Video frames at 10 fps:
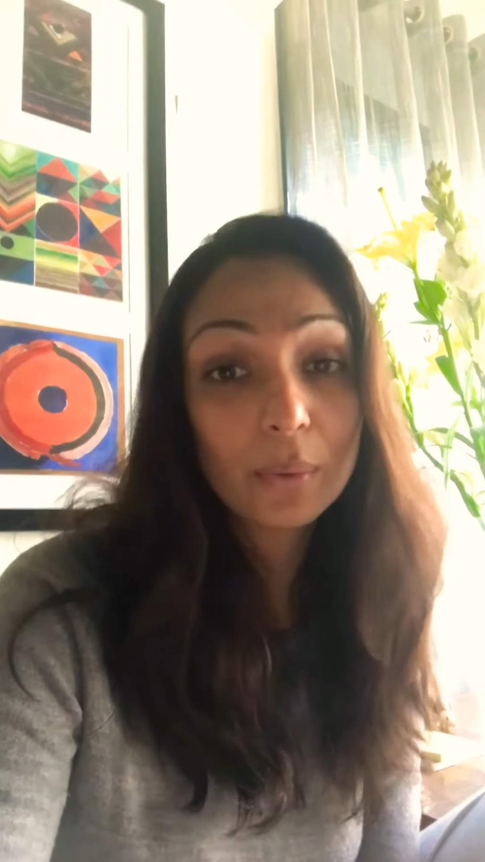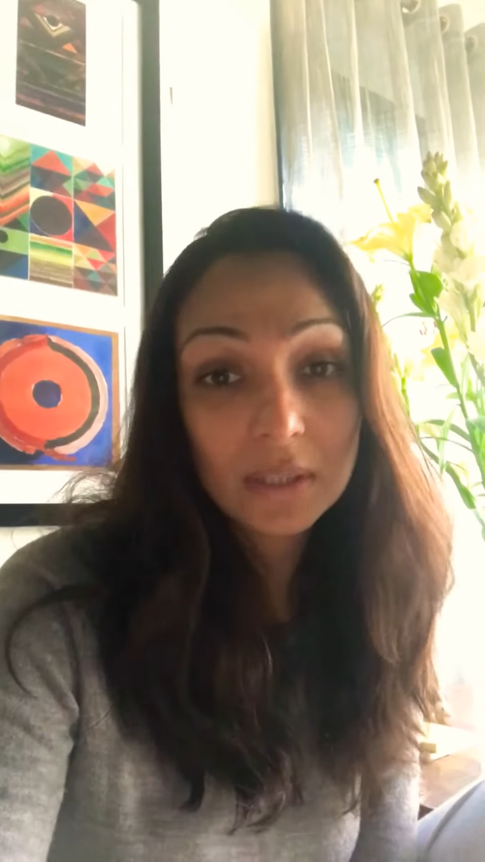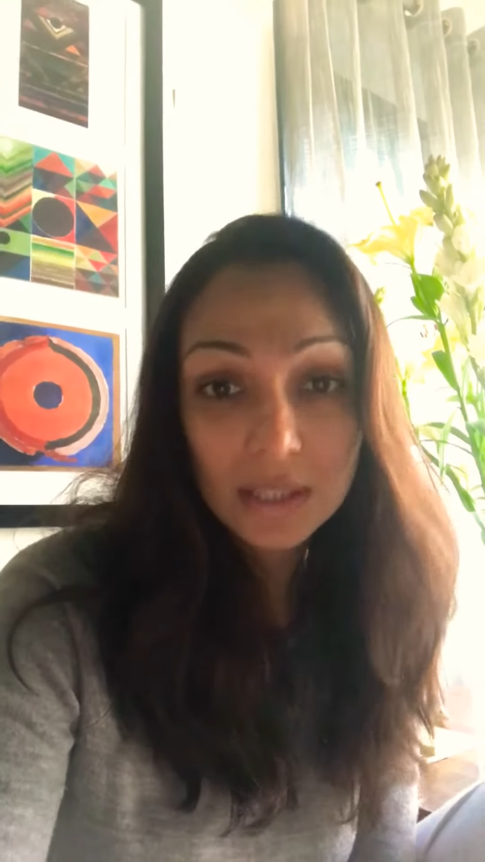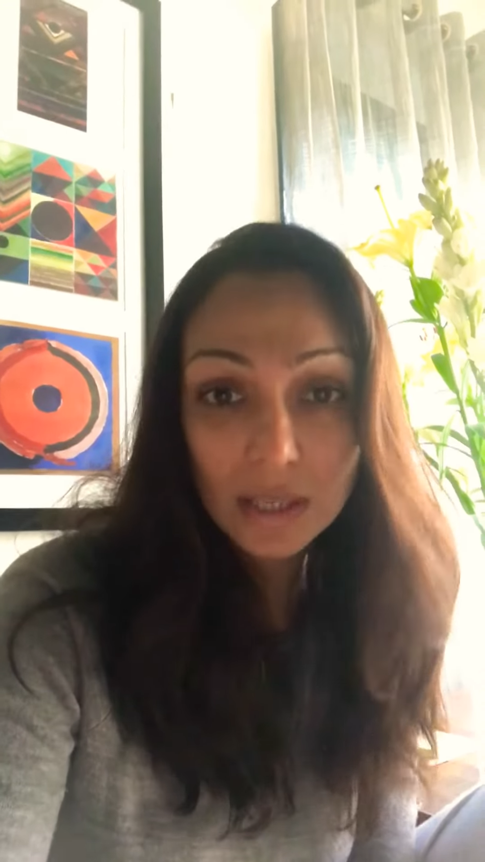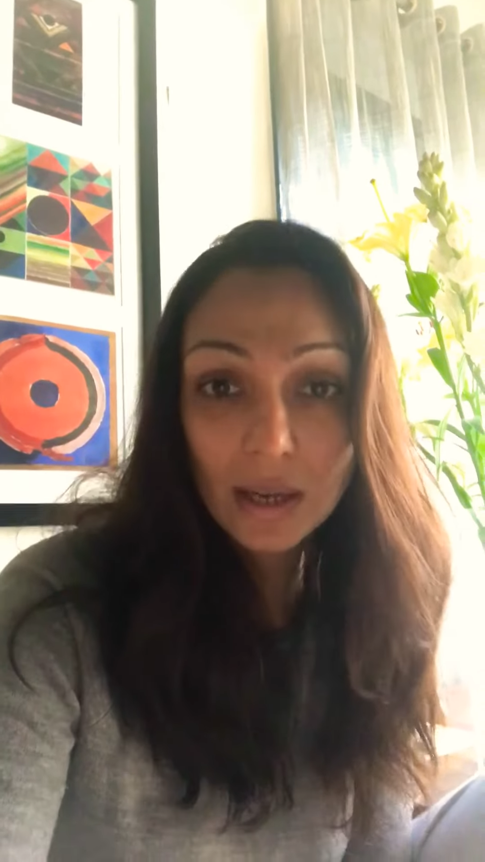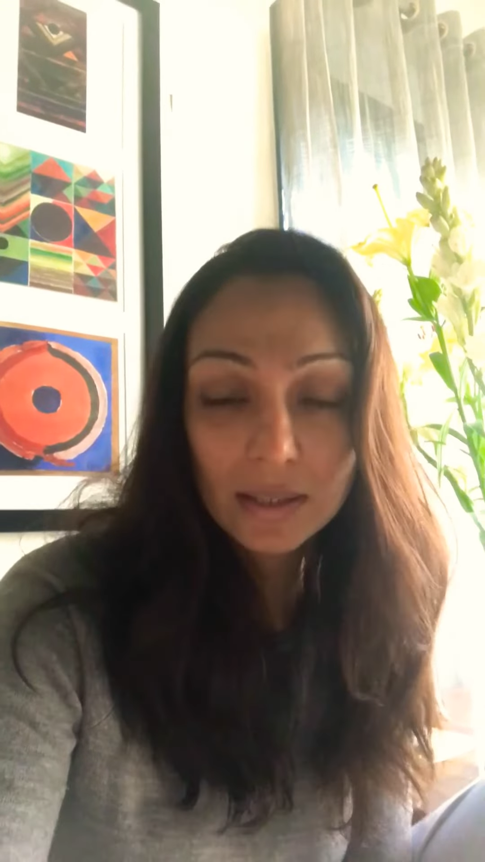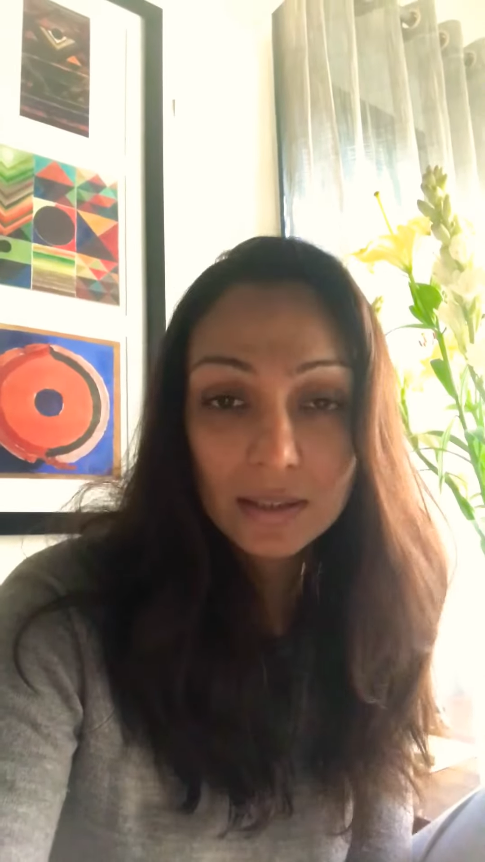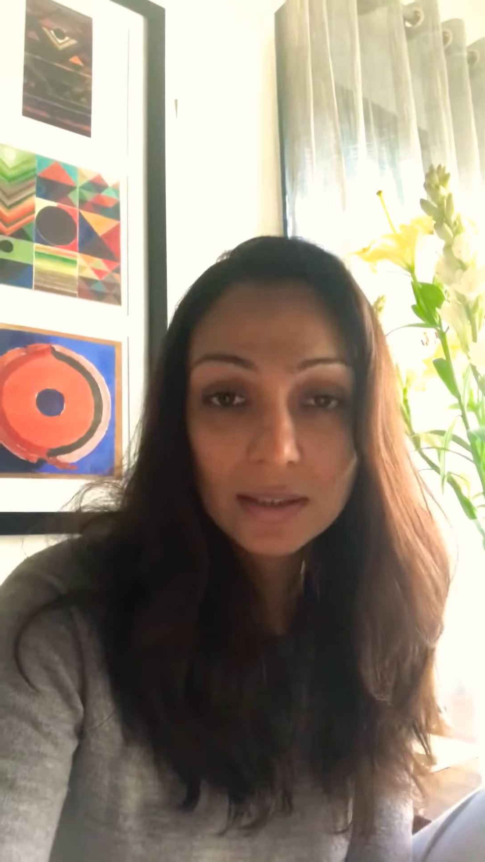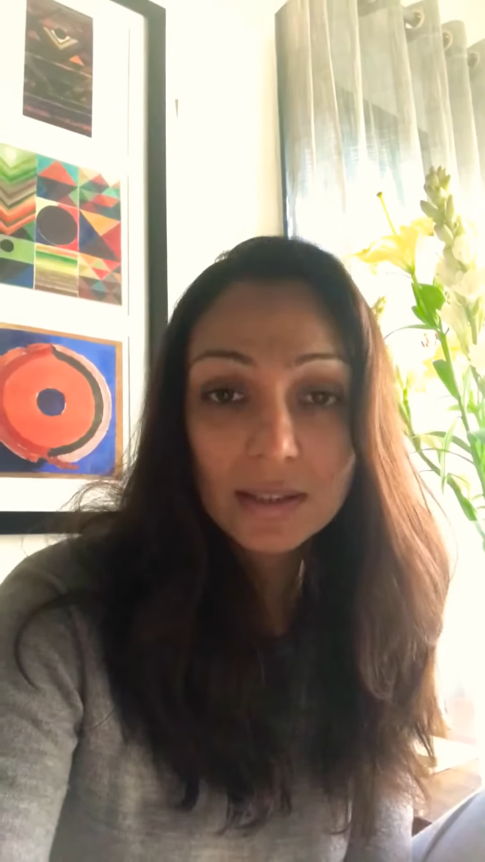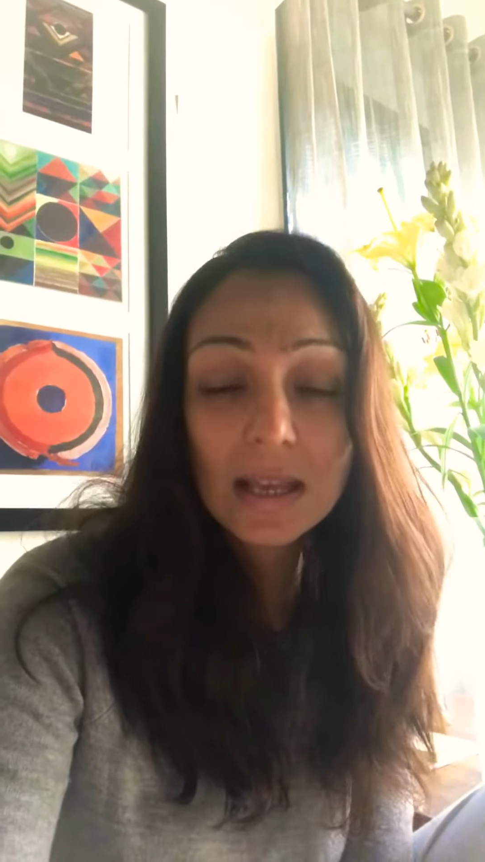with
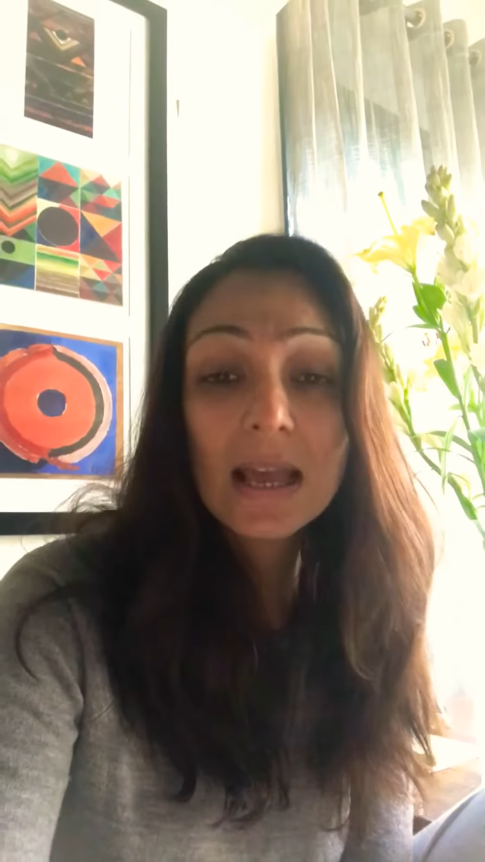tinnitus